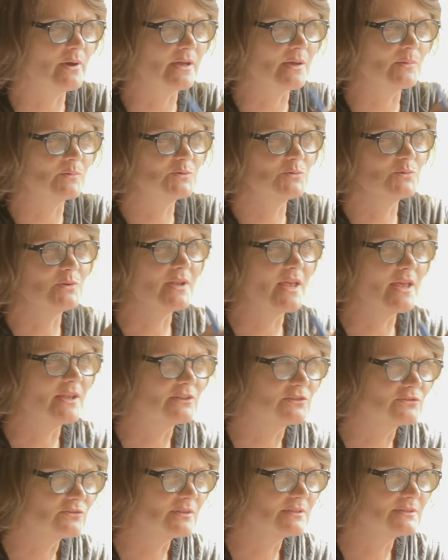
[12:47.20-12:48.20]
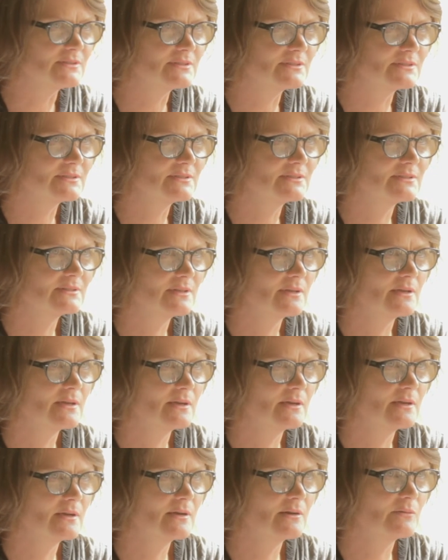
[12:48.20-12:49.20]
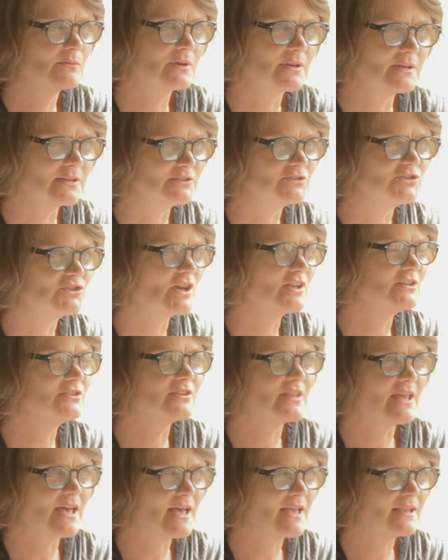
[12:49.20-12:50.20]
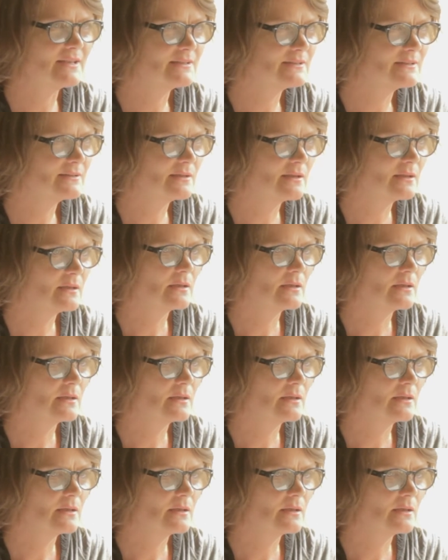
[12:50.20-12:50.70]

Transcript: going up to an entrance, we're going to judge that